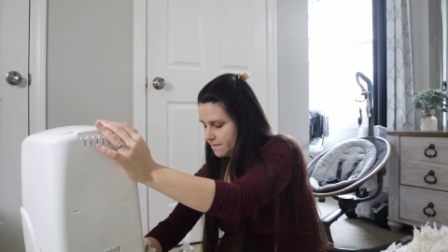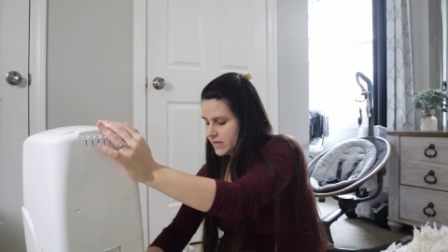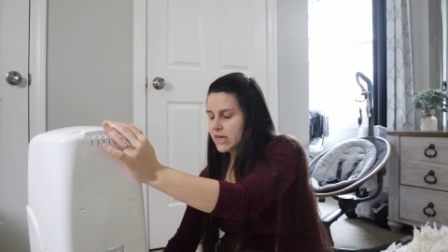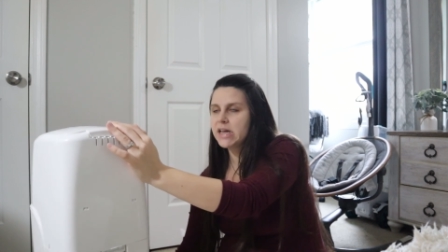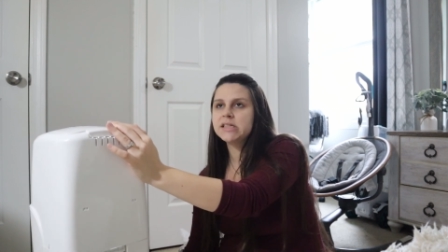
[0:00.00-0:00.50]

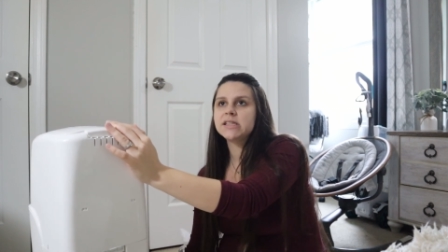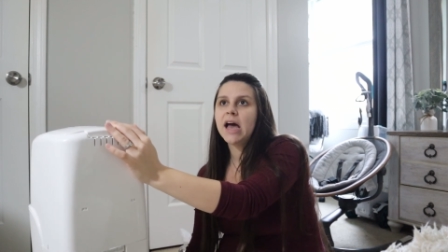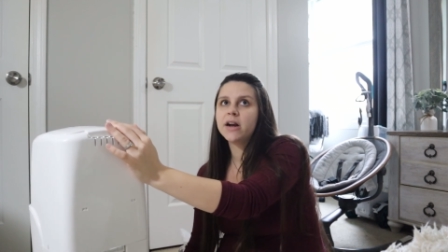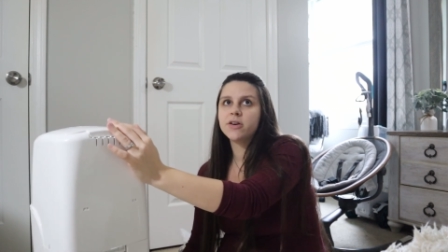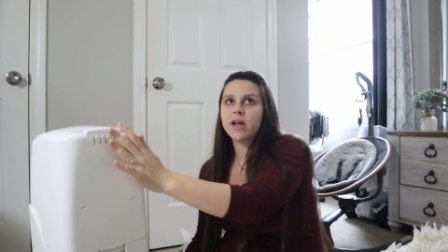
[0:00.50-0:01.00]
today's
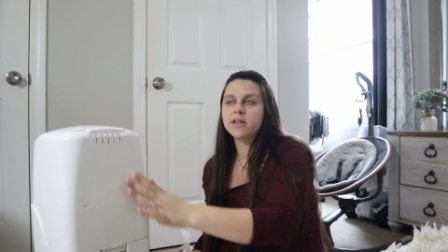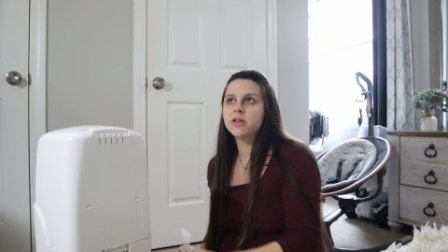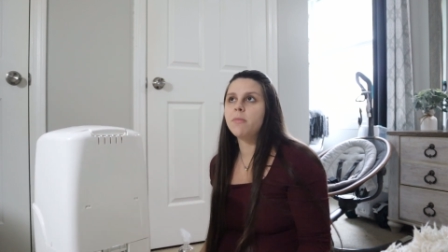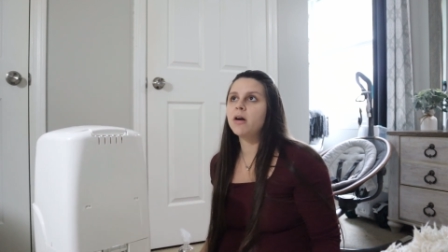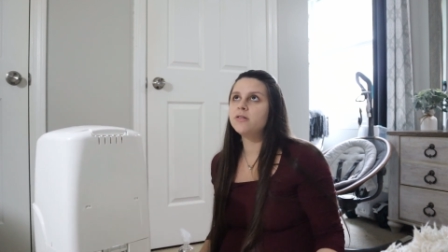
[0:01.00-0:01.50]
Saturday,
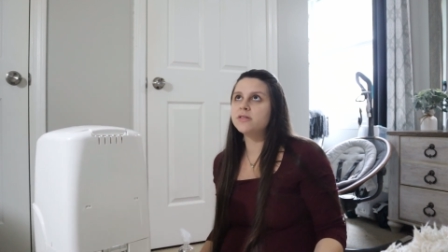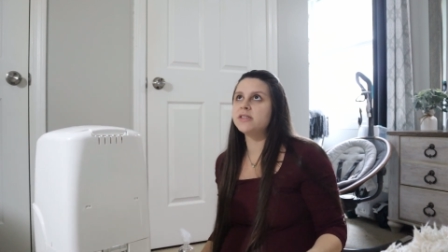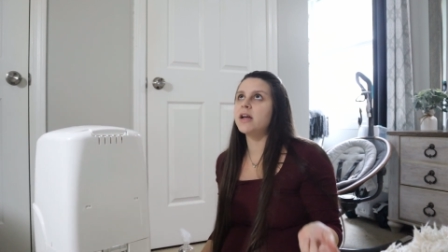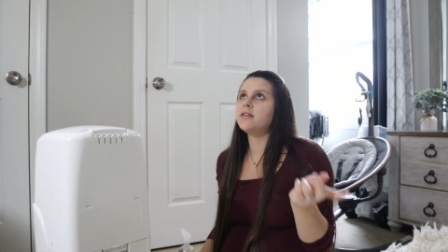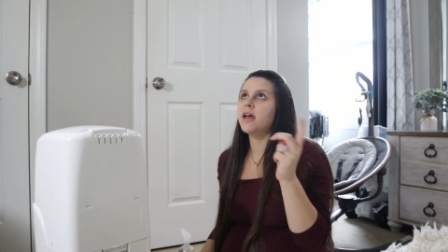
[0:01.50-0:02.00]
tomorrow's
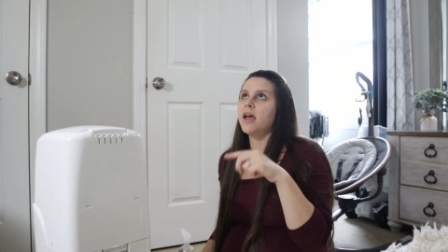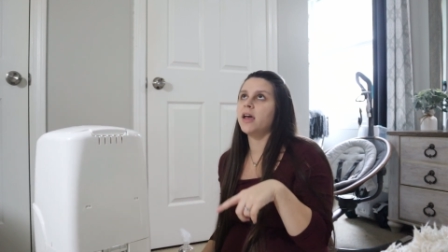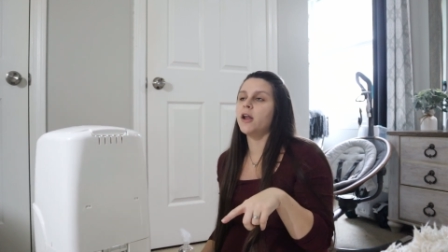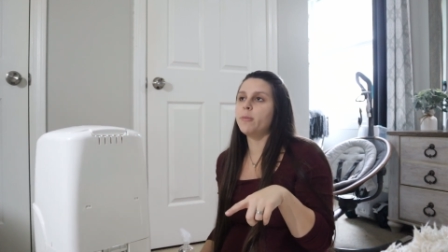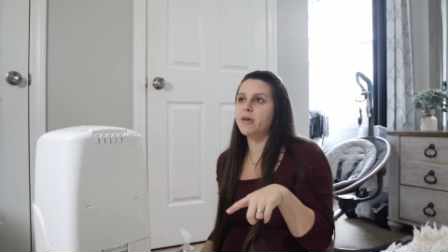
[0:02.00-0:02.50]

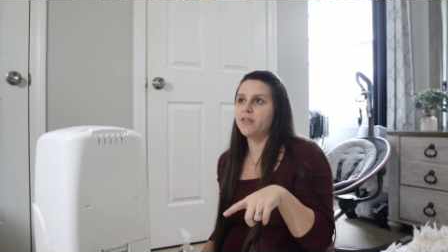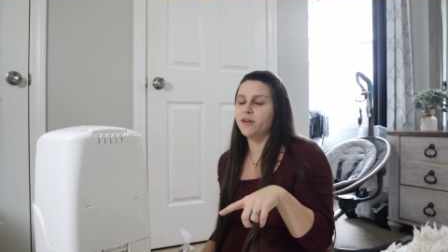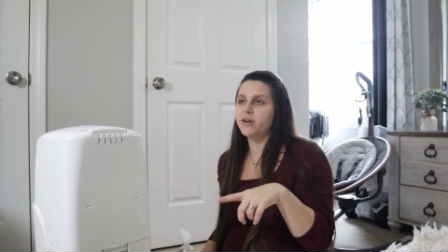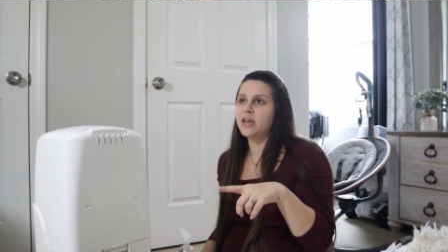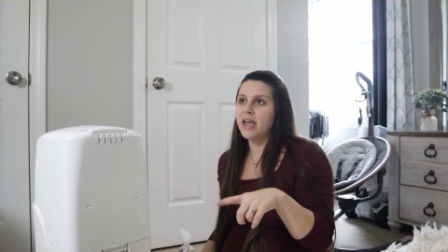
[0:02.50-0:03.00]
Sunday, and I'll be
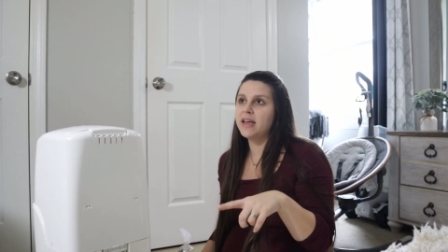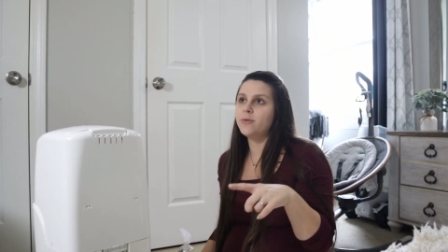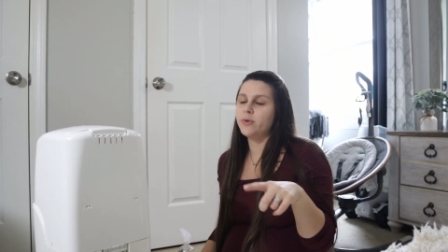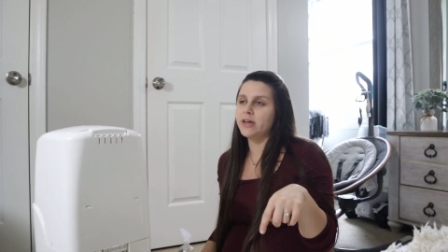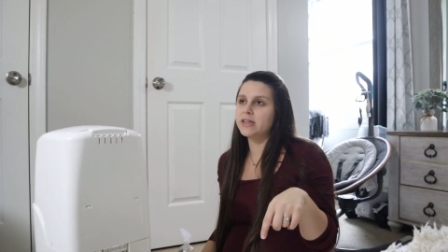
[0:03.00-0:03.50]

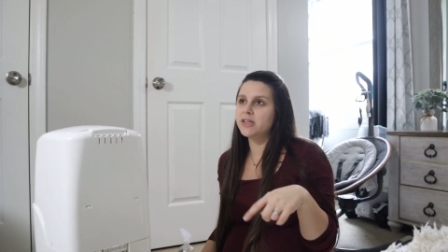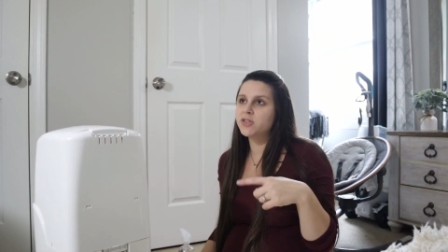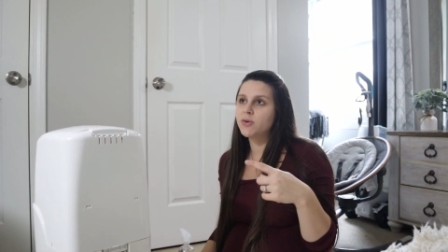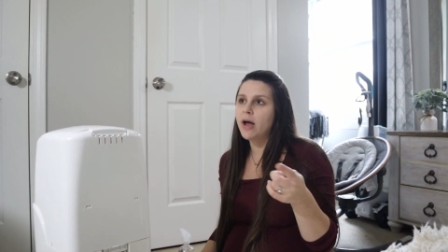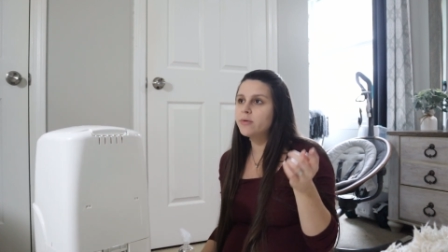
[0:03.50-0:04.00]
38 weeks.
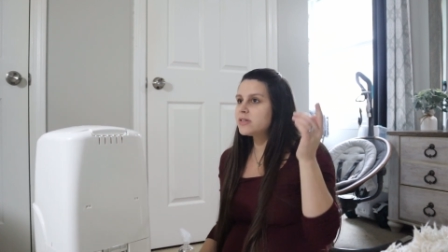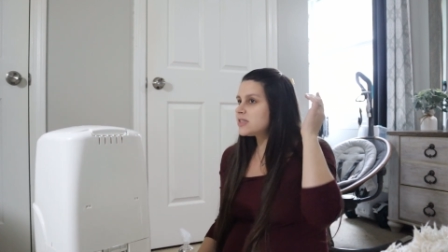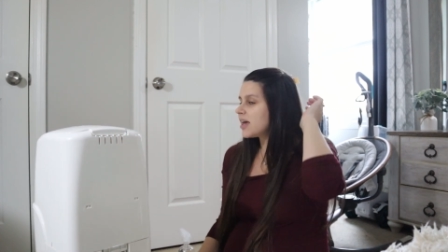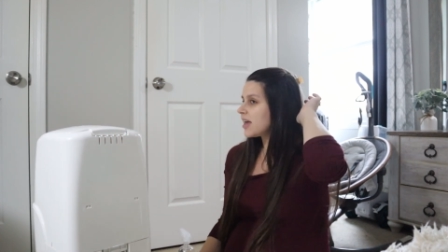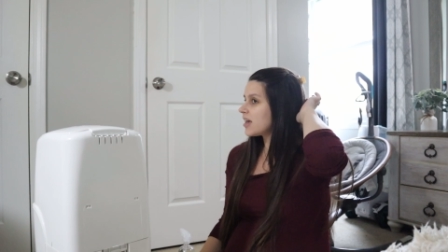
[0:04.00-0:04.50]
So I
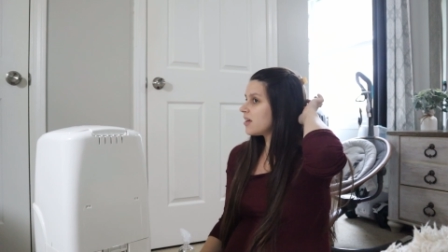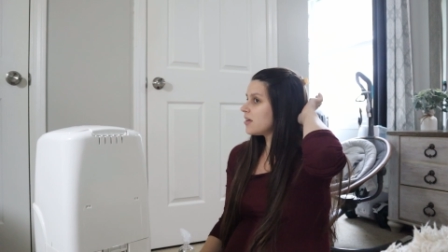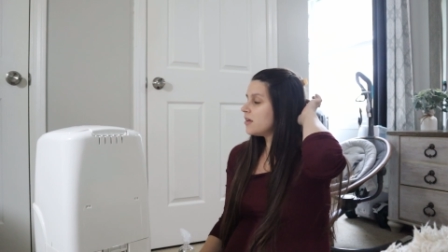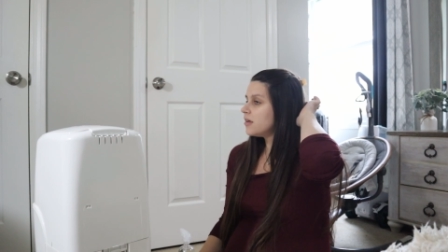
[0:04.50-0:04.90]
was like